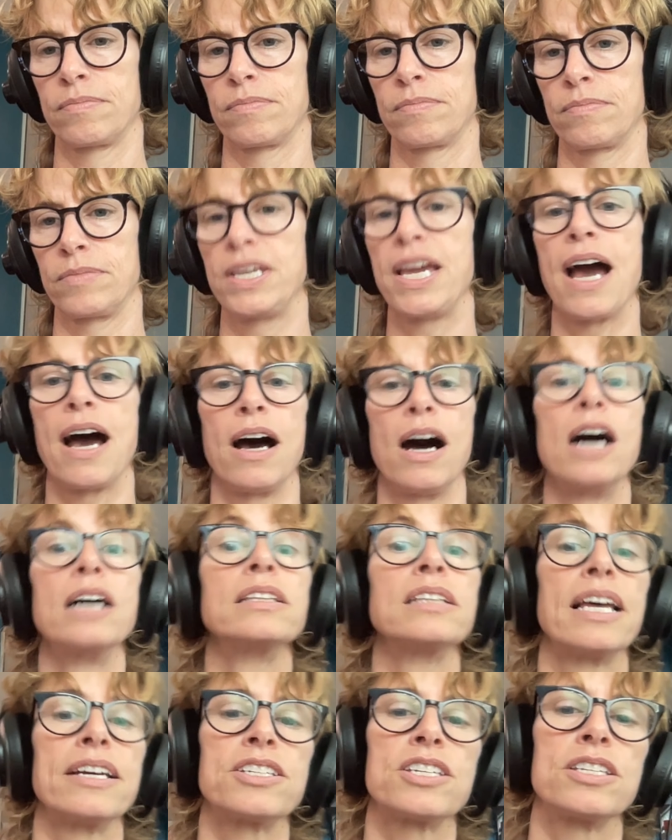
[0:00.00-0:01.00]

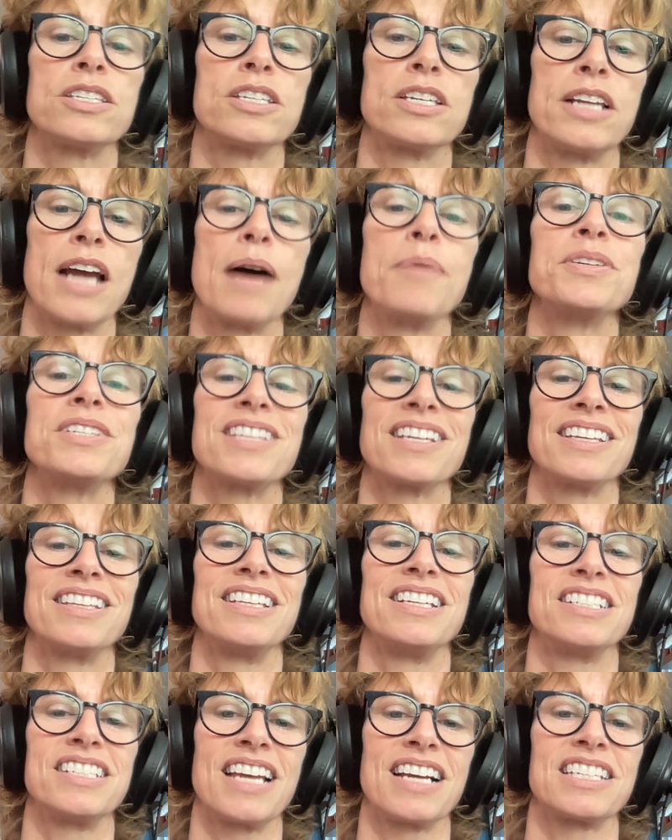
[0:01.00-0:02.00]
Unless it's I was thinking
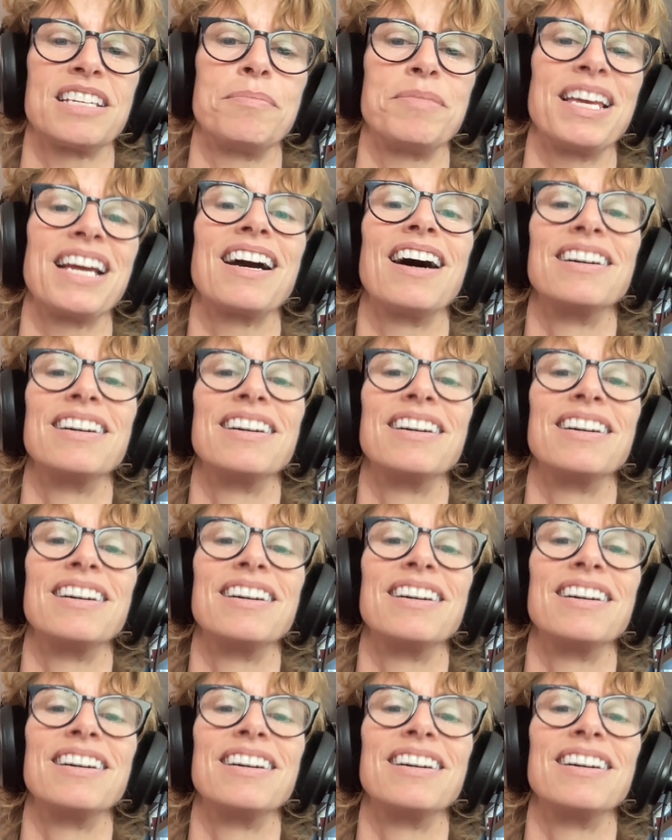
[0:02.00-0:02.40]
the exact same thing,